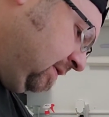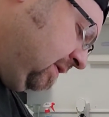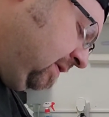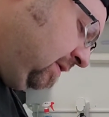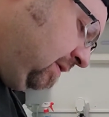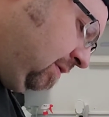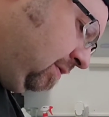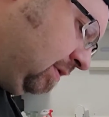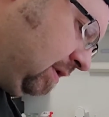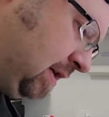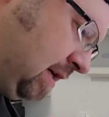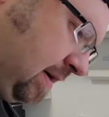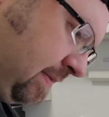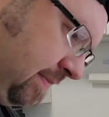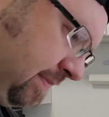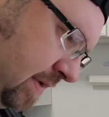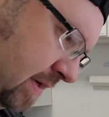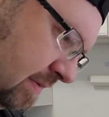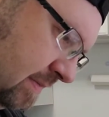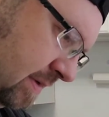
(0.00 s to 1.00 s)
whole cup
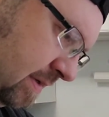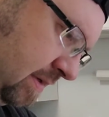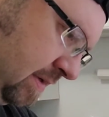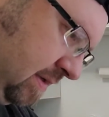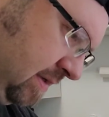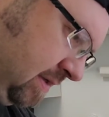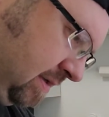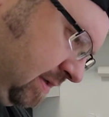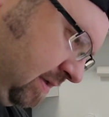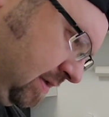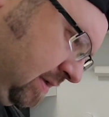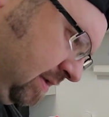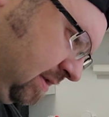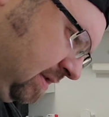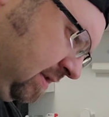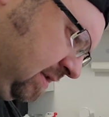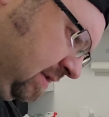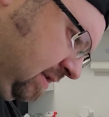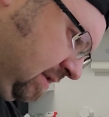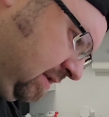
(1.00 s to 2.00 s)
there, but
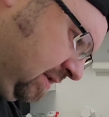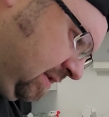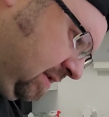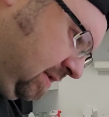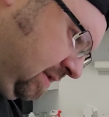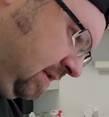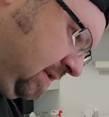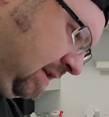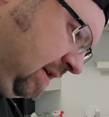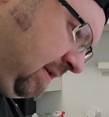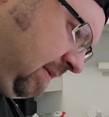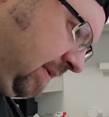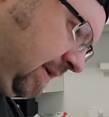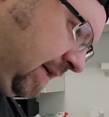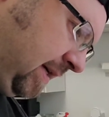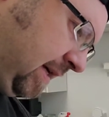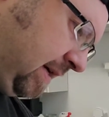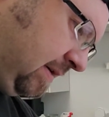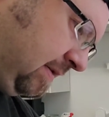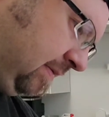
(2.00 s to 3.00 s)
there we
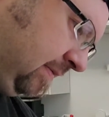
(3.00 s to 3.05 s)
go.